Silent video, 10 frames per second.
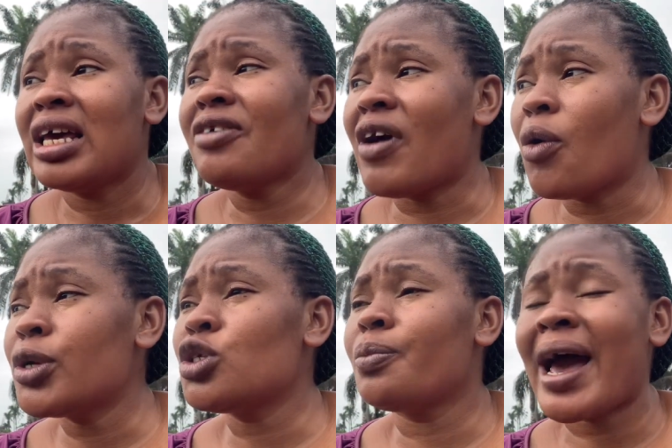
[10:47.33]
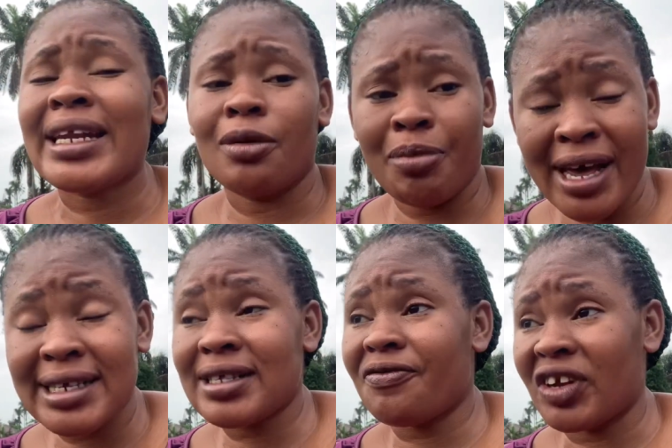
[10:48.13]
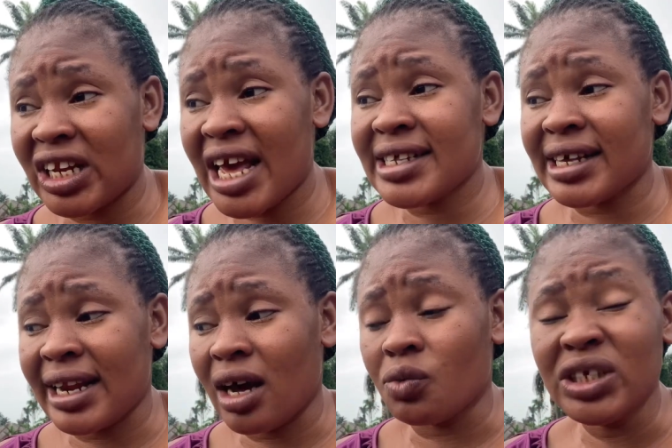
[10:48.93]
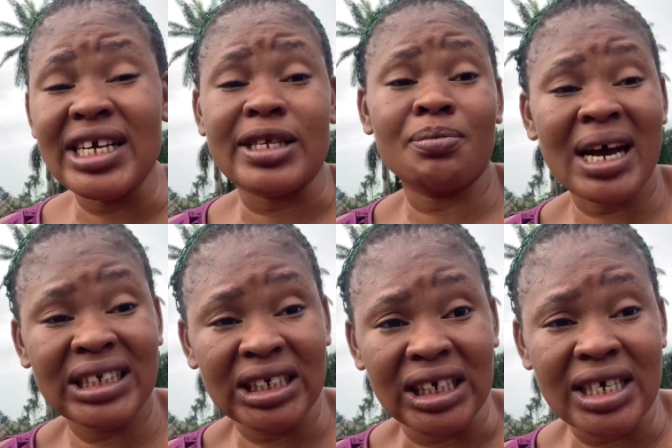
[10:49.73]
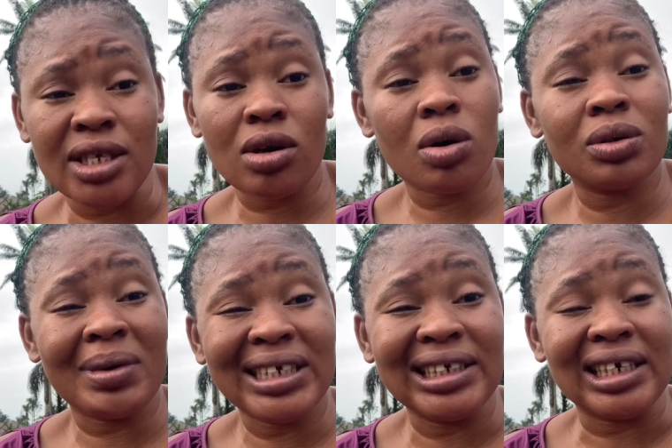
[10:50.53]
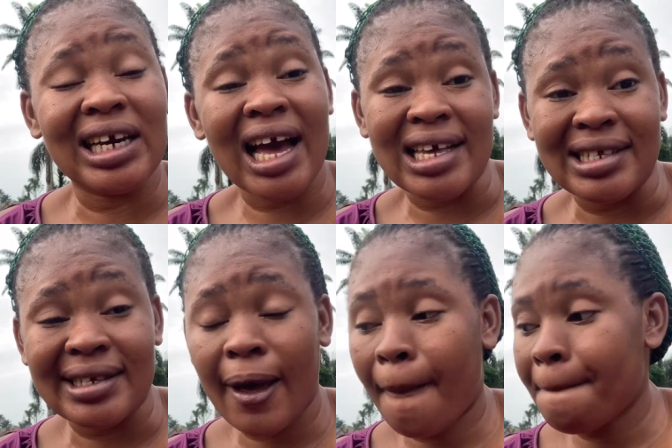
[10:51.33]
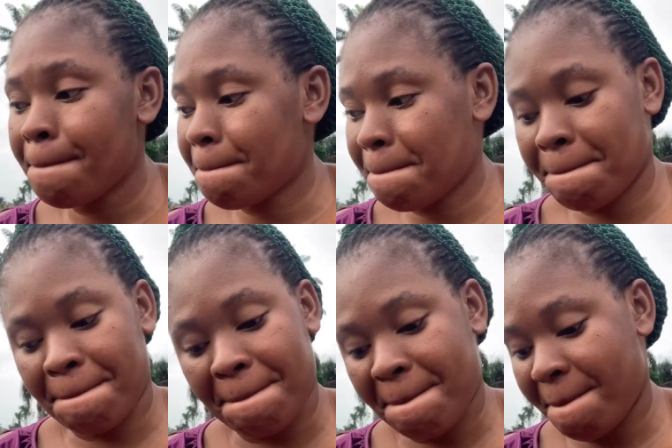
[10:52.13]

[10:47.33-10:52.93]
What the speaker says: If I want to buy the best fertilizer now, which is magic, it's called magic, guys. 30,000